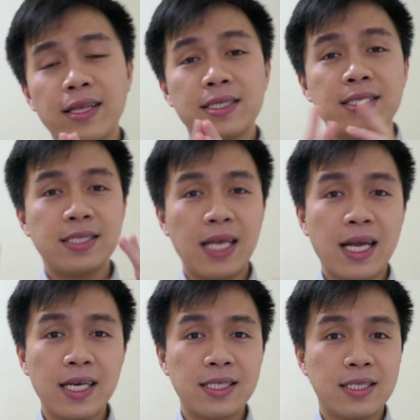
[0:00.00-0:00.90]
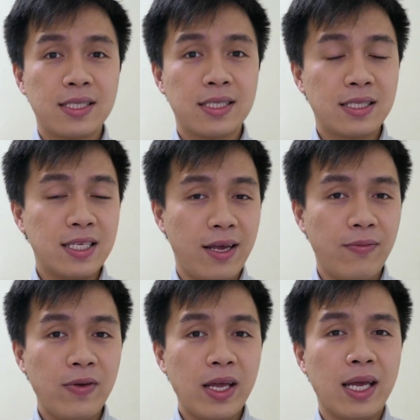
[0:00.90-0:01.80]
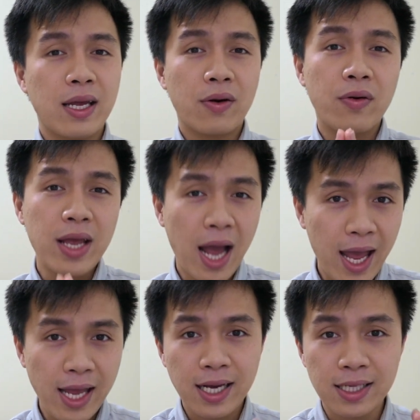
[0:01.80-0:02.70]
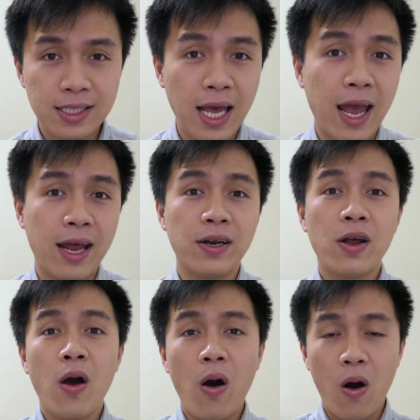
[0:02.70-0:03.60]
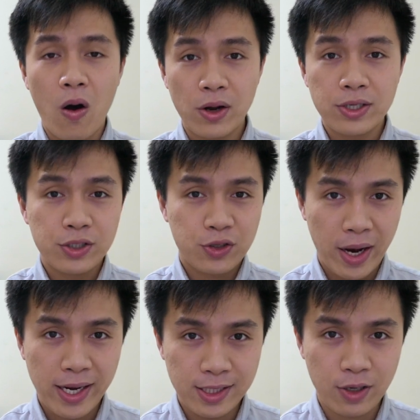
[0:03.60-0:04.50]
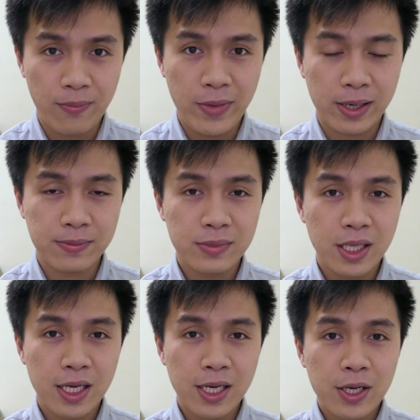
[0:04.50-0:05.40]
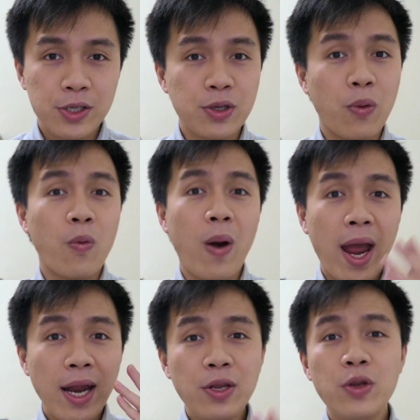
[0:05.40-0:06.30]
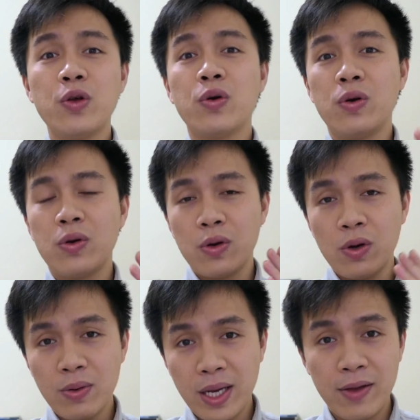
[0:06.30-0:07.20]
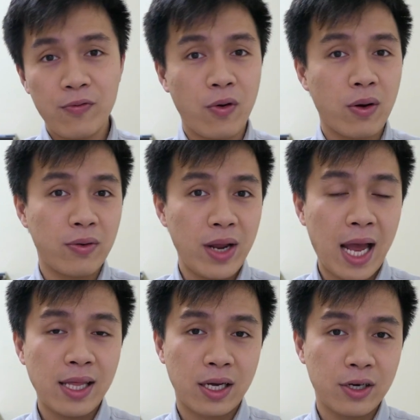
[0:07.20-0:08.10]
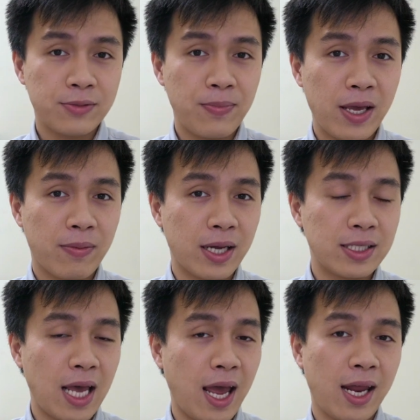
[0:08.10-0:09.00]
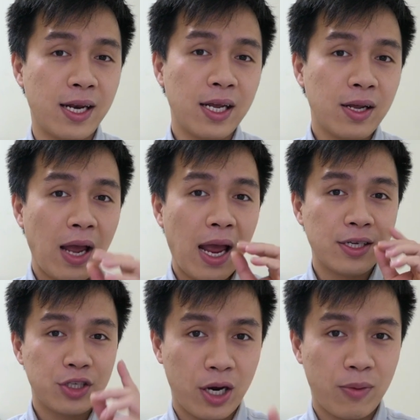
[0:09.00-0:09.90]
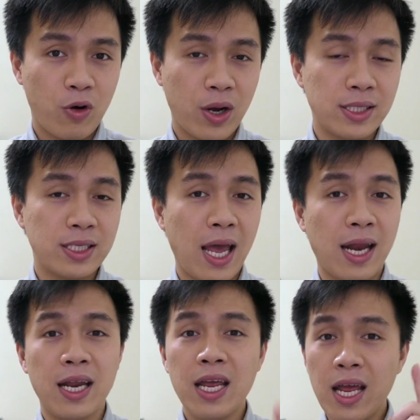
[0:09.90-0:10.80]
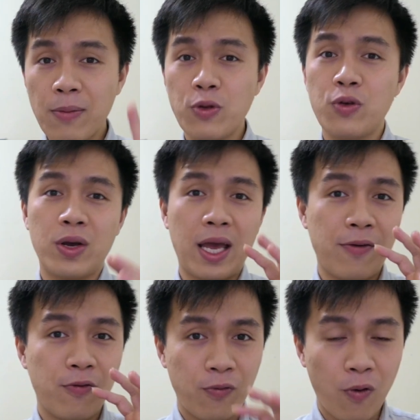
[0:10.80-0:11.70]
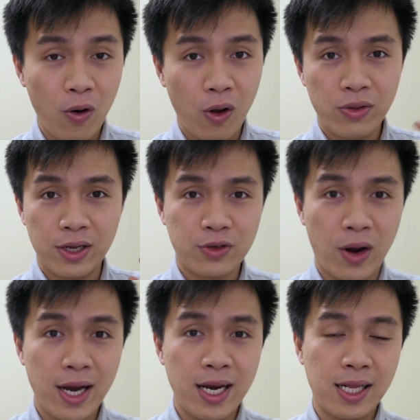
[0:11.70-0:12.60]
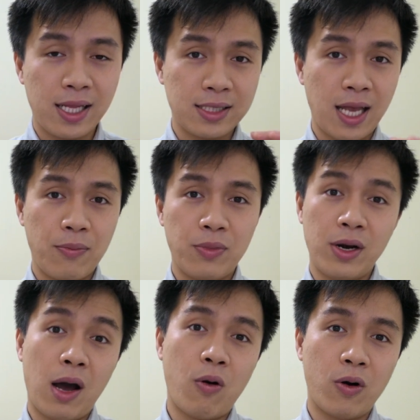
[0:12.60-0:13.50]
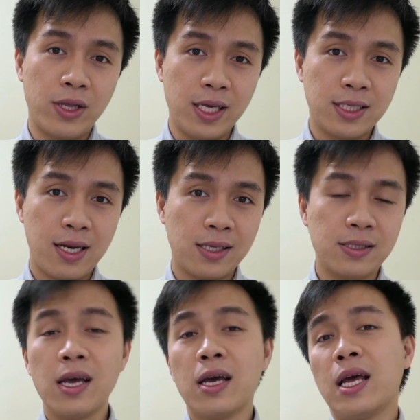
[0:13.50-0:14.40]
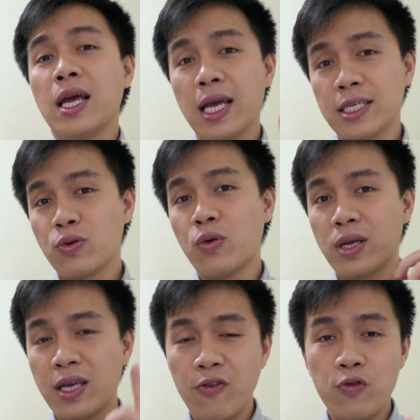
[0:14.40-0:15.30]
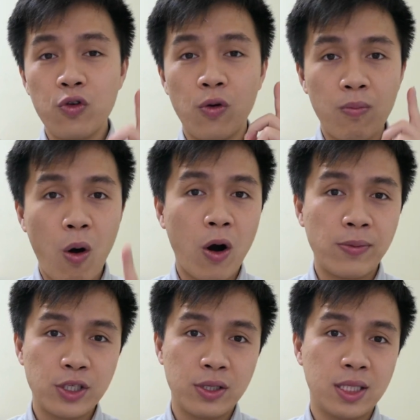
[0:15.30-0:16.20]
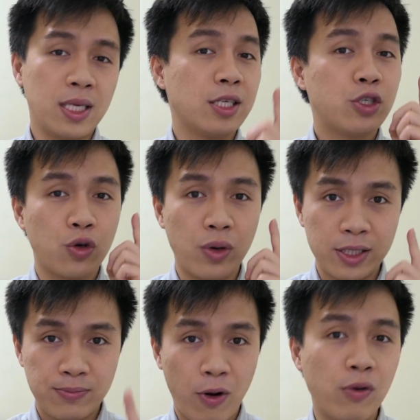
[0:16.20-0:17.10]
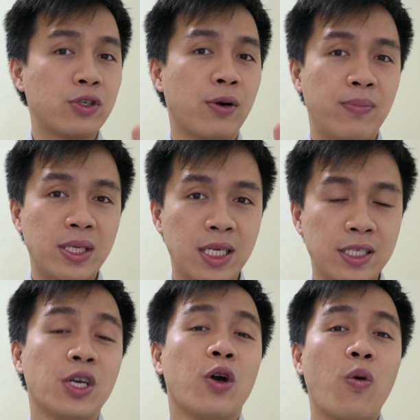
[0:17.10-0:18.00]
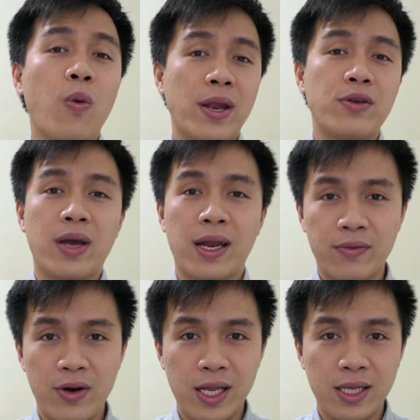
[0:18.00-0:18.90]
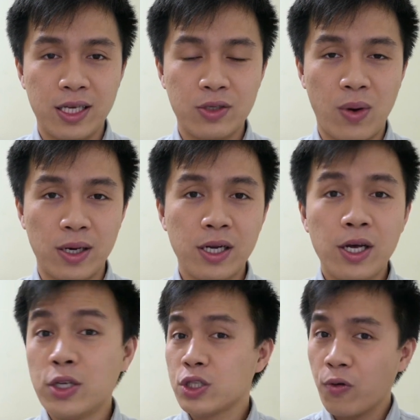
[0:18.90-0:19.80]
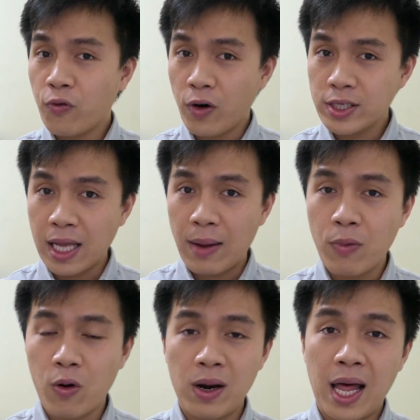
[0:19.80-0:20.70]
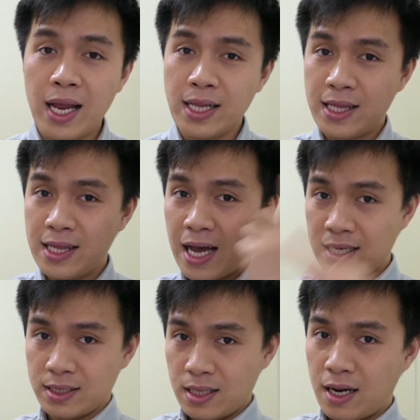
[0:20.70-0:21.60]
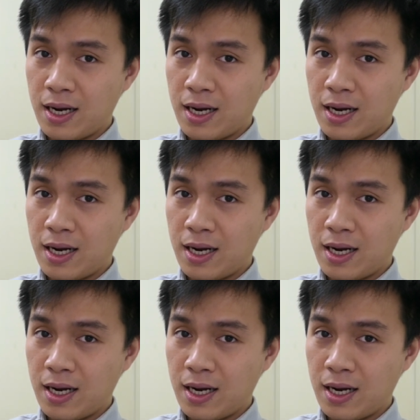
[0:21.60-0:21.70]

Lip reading: And the second tip is create content on trending topic. So when you're looking for create the good piece of content and shareable content, if you can follow the trending that's happen now on the internet, it will give you more opportunities to expose your business when you can create this one. So for example, like that